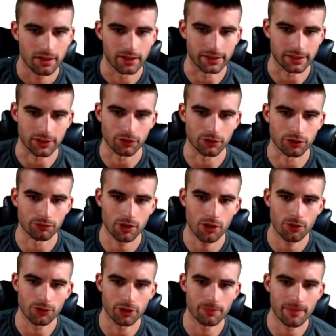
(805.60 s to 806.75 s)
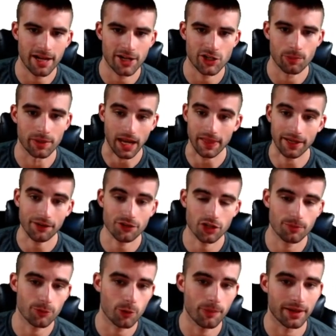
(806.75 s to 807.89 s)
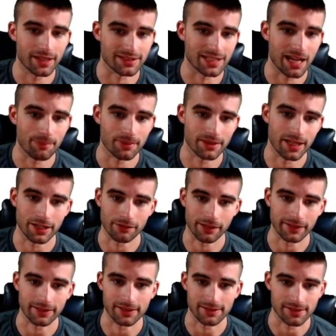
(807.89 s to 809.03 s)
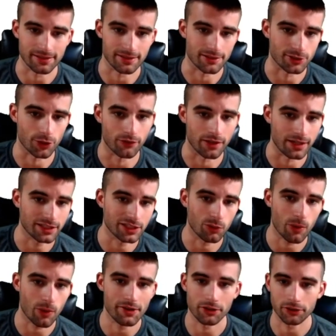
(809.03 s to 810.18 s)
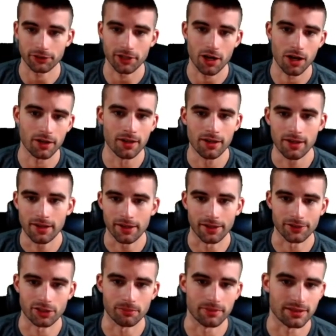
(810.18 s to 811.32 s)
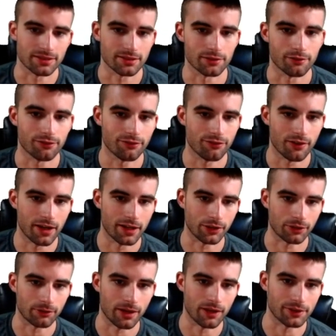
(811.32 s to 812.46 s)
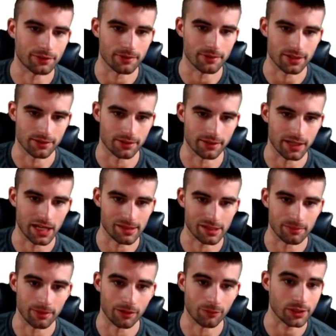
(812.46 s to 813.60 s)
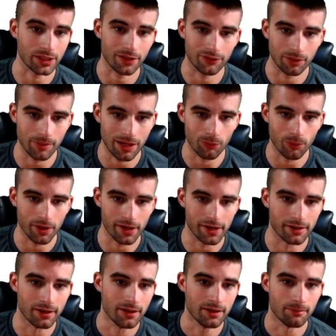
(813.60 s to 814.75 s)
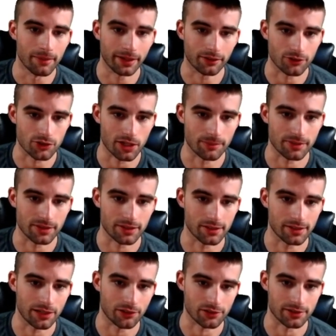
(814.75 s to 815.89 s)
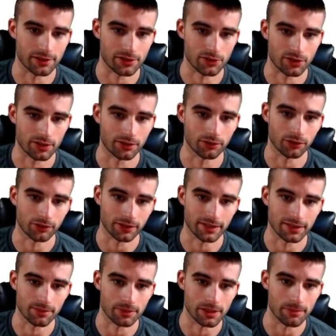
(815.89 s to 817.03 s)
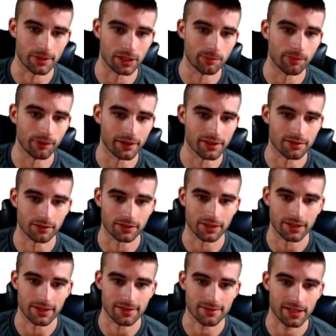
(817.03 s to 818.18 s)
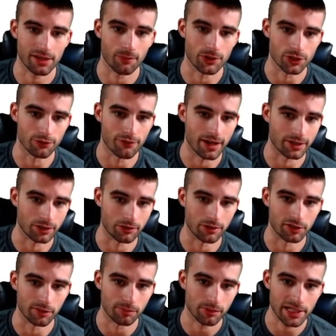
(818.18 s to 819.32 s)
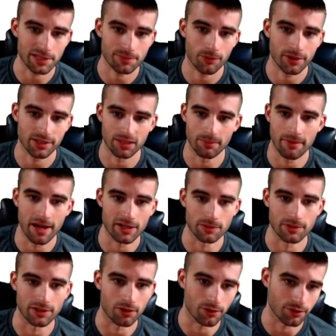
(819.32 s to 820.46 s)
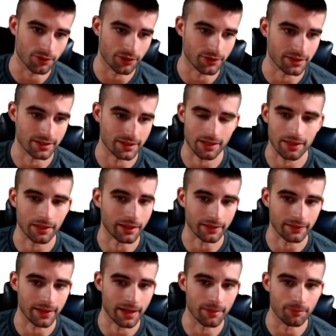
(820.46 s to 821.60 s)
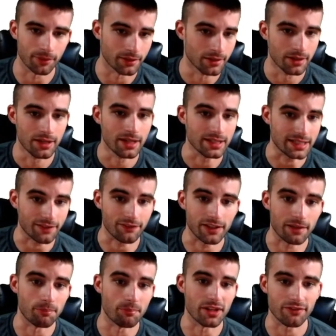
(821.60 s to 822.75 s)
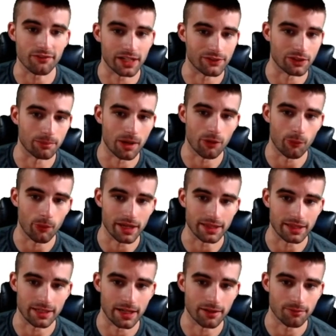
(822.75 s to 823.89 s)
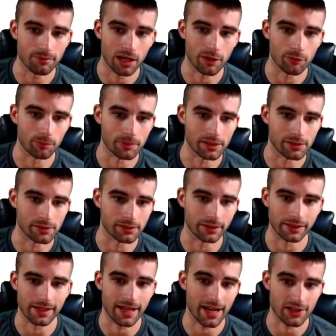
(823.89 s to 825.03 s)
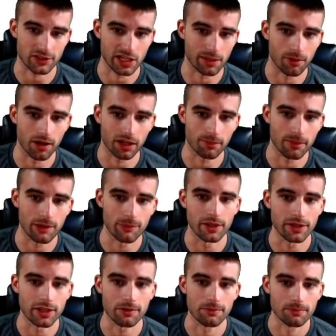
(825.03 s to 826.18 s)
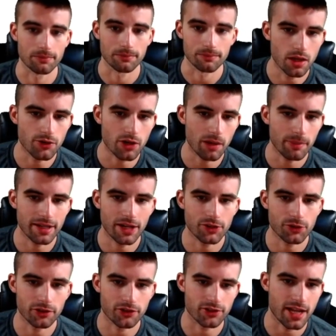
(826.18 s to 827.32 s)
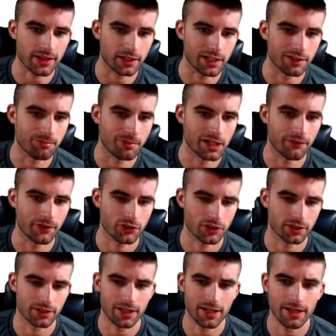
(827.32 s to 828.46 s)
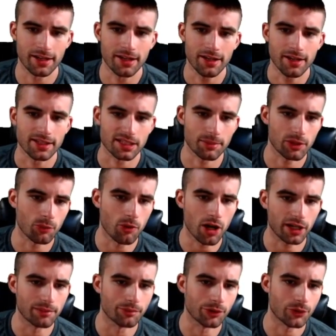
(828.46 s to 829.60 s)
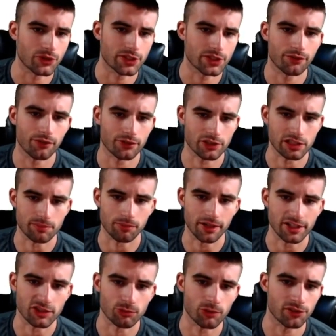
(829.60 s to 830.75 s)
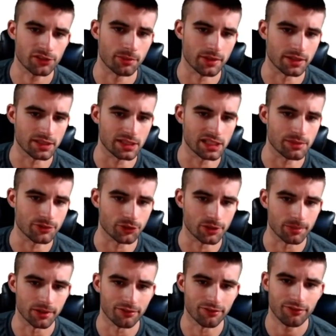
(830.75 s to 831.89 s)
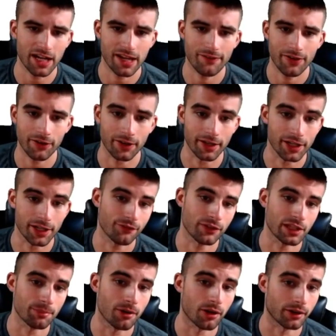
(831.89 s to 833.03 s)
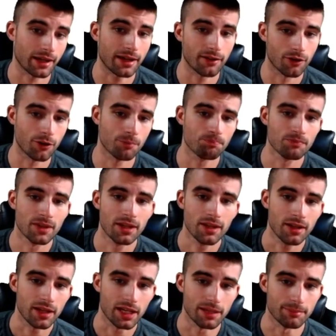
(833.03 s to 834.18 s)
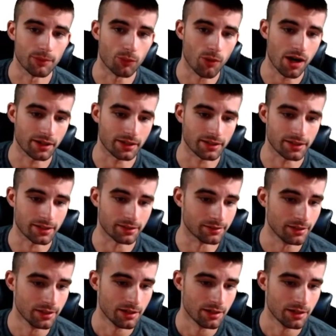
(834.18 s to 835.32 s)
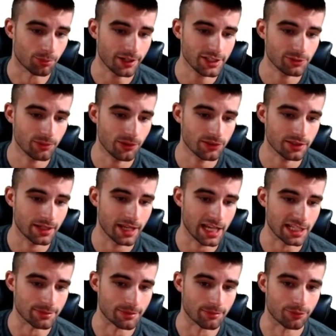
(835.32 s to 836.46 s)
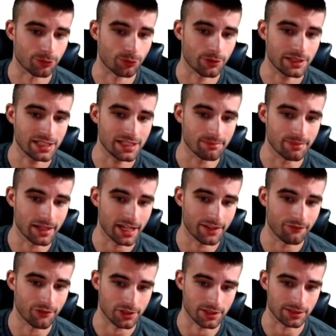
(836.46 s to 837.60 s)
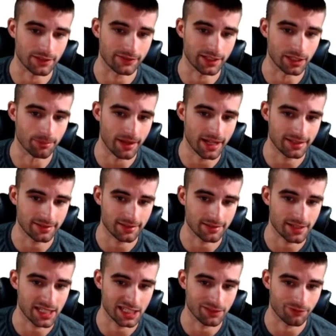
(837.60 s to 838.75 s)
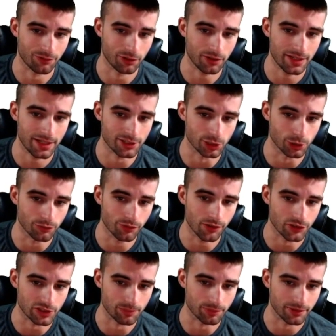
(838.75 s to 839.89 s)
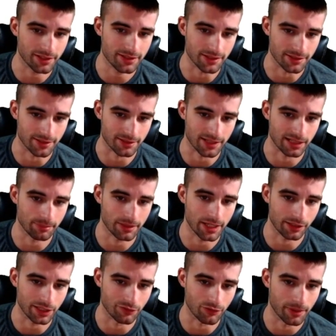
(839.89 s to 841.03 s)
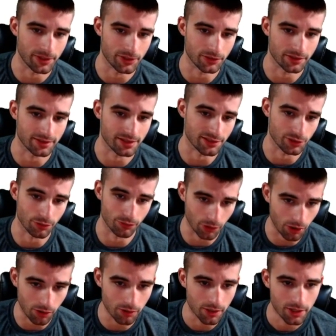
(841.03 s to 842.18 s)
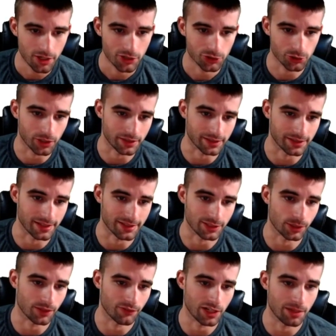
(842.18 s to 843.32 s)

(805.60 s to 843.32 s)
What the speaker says: I like that they're on the road. Good matchup. And the Arizona bullpen has not been that great this season. So if they can get the Widener early on, it should be still fine throughout the rest of the game there. But I really love Lamont Wade. Mike Yastrzemski and Alex Dickerson look like some of the better plays on today's slate once you factor in their price points and the matchups and all of the things like that. But definitely a big fan of Lamont Wade today. Probably will be like a cash game lock in my opinion. Then dropping down to another stack that I have plenty of interest in today. It's going to be the Milwaukee Brewers here versus Bryce Wilson with a team total above 5 here and a hitter from the park at home in Milwaukee. And Bryce Wilson has been pretty bad versus left-handed bats this season. If we're looking at his overall splits, he's just not been that great of a pitcher this season overall. 219 ISO given